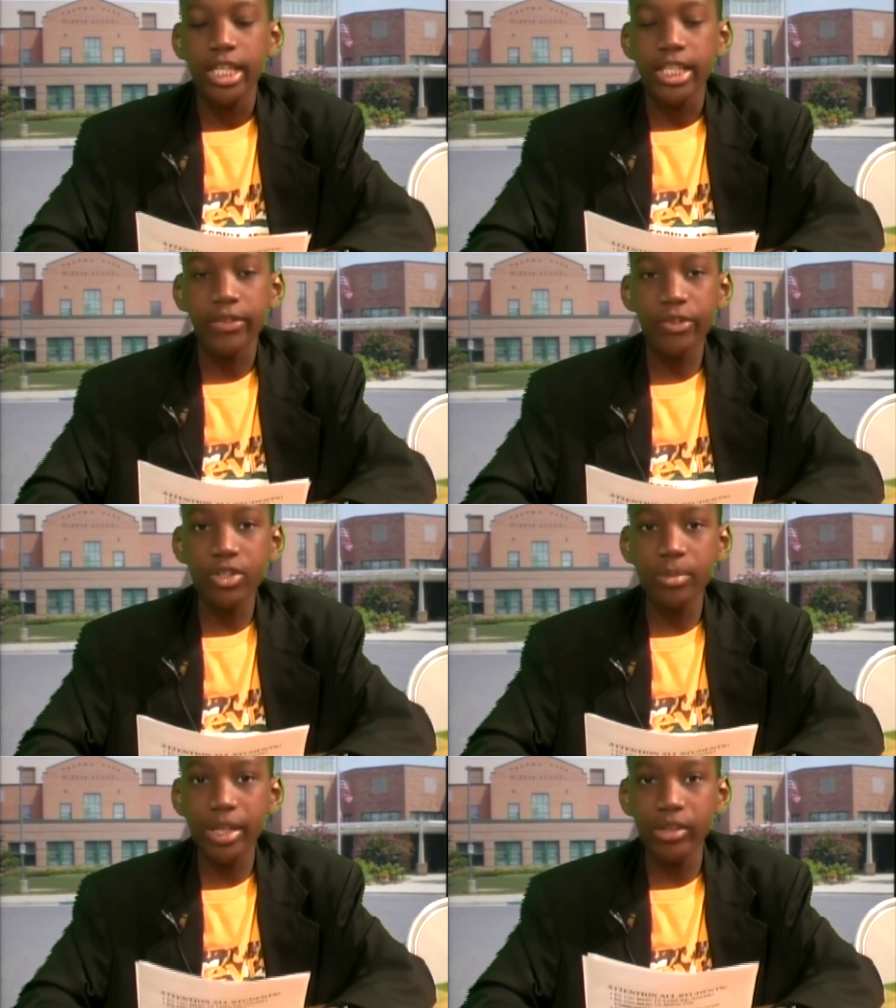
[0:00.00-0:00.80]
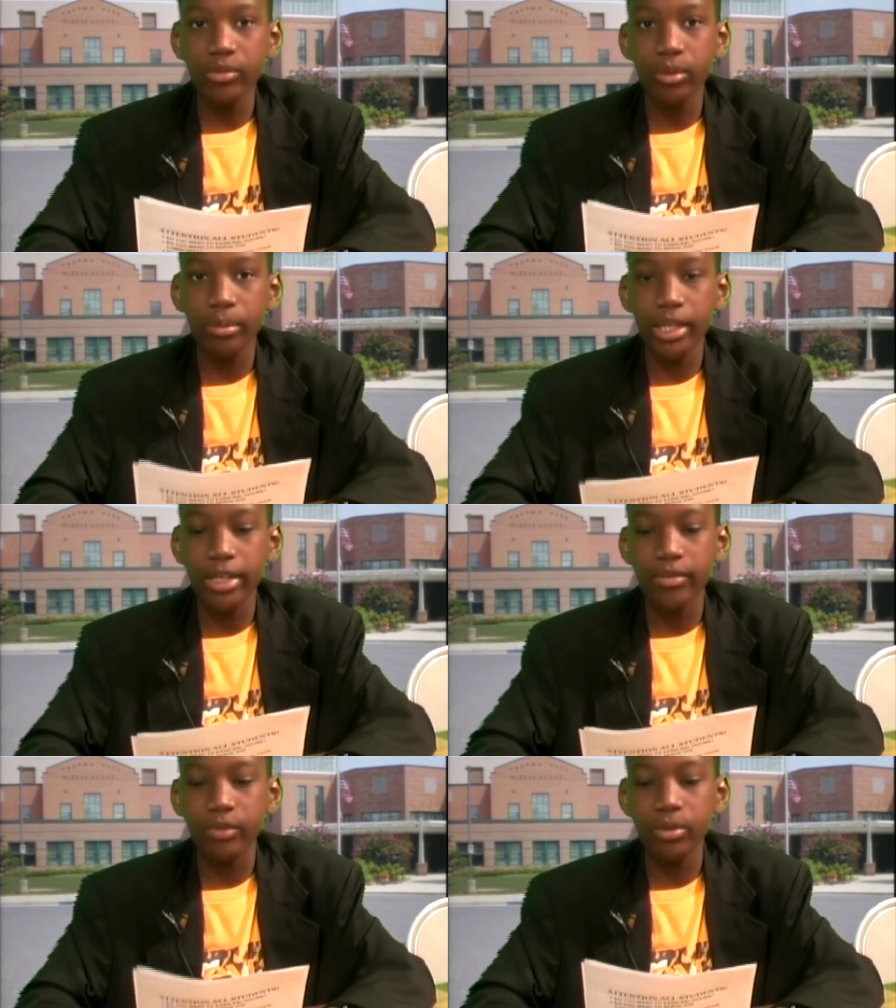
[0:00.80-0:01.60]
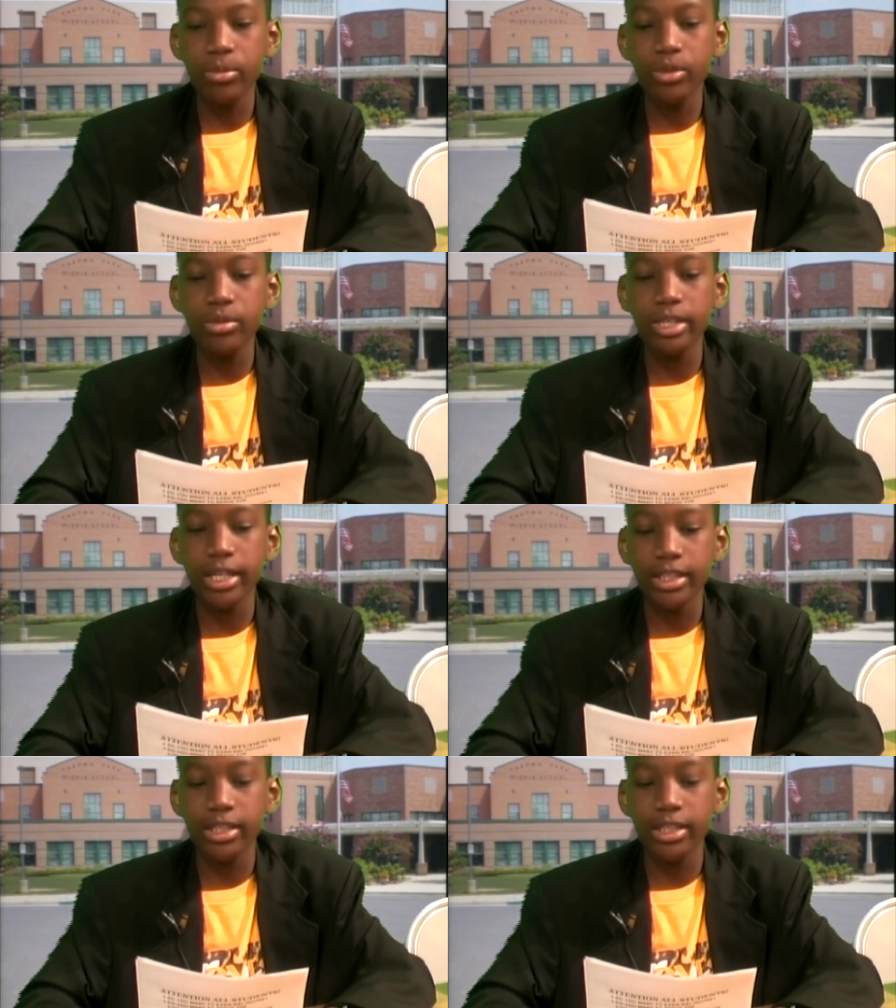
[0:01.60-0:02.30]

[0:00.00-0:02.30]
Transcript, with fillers: difference makers will meet in room 210